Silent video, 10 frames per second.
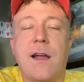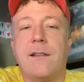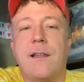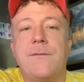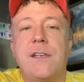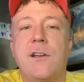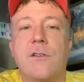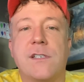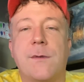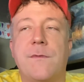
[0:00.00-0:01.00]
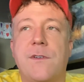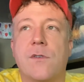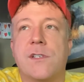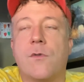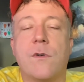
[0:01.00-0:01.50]
I'd love to hear some of
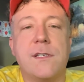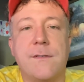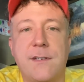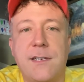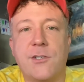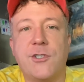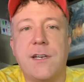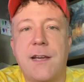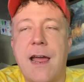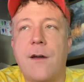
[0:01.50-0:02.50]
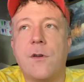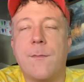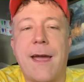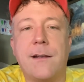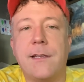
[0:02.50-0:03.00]
your stories of addiction and how you're
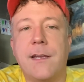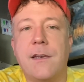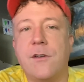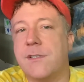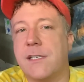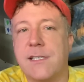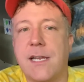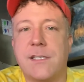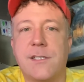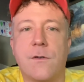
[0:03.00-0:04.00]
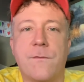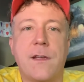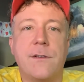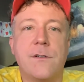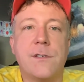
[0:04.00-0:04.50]
battling it, your successes, your
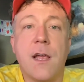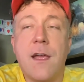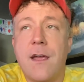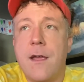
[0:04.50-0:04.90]
failures.